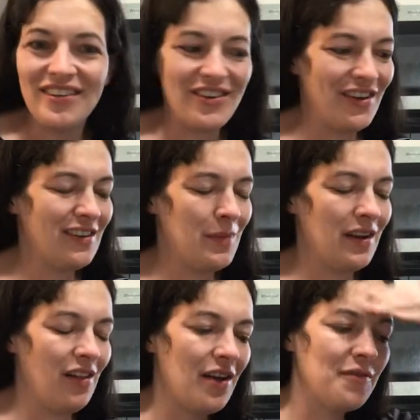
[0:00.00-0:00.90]
to it. It's been a
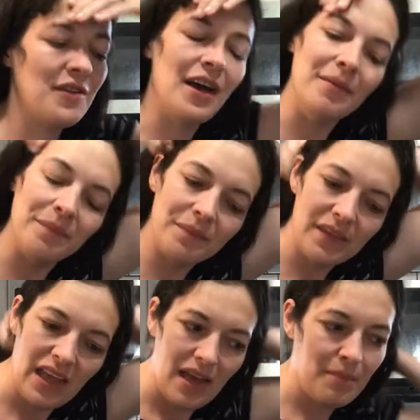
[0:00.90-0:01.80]
lot of fun.
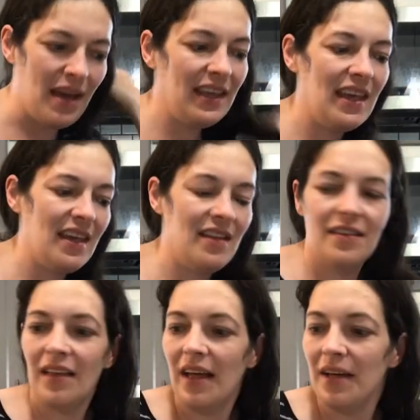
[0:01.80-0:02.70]
My kids,
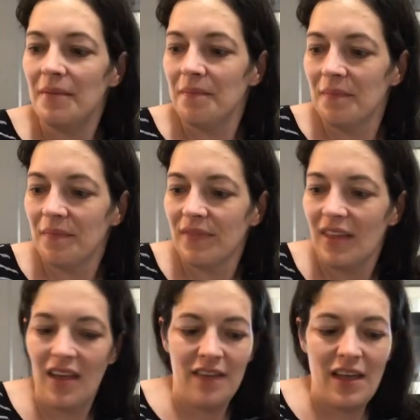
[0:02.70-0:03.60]

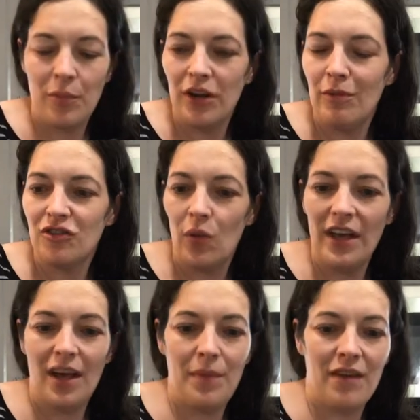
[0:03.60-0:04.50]
they pretty much wake
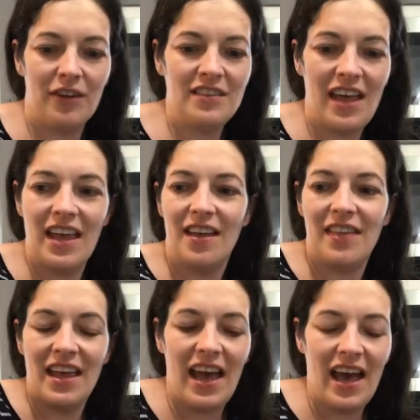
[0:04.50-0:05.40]
up every day and
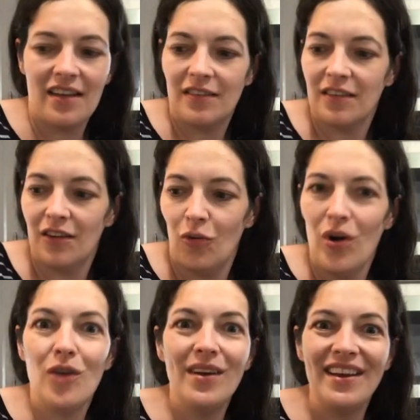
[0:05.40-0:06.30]
they ask,
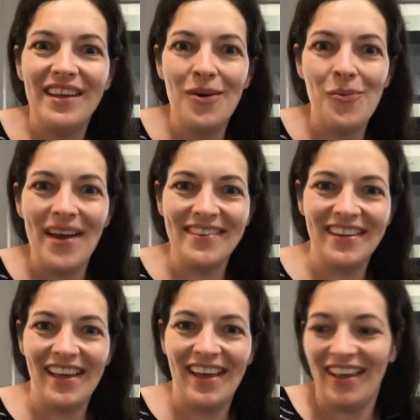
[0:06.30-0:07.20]
where are we gonna get wet
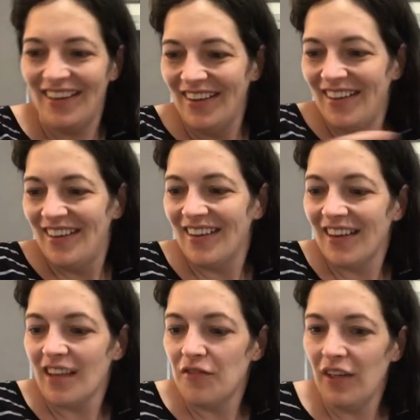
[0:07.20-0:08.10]
today?
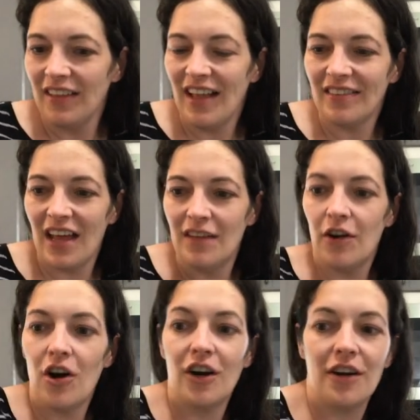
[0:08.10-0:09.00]
Because I feel like that's kind of
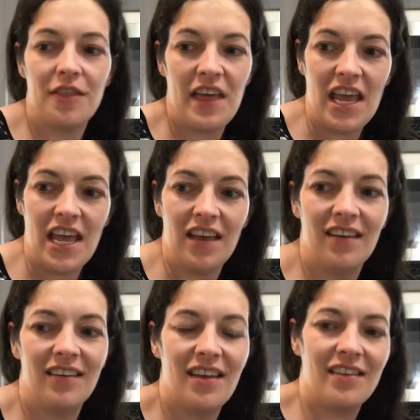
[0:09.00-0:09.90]
our thing,
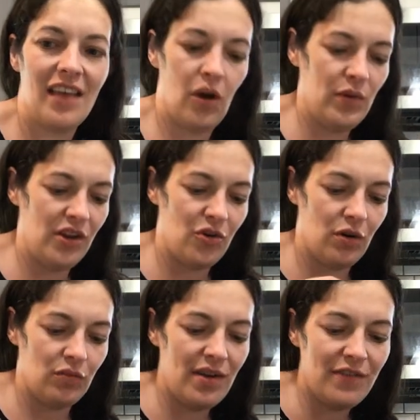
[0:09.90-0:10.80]
is that we go to a
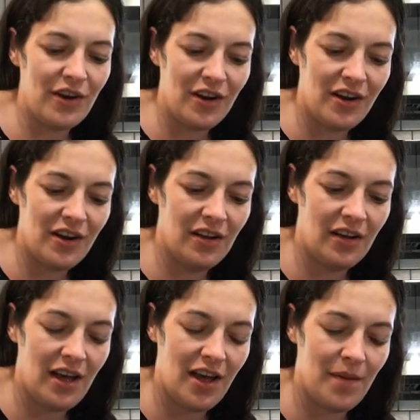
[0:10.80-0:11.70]
river.
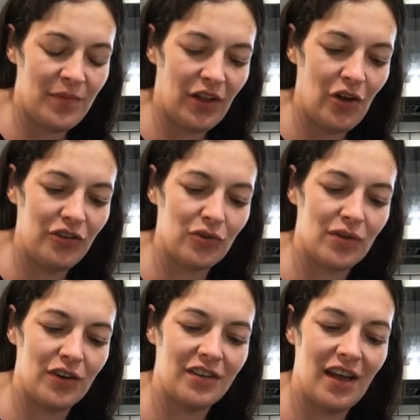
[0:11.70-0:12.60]
The closest
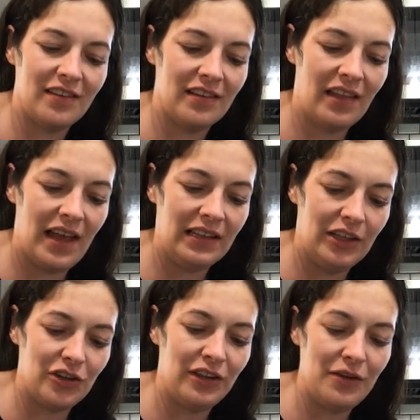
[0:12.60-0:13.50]
river to us is like
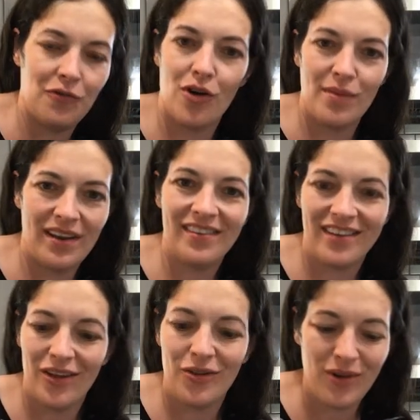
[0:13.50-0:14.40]
literally 4 minutes
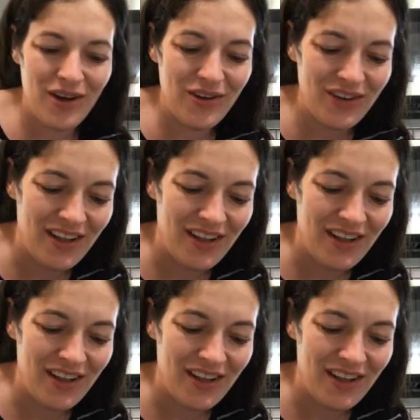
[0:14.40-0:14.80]
down the road.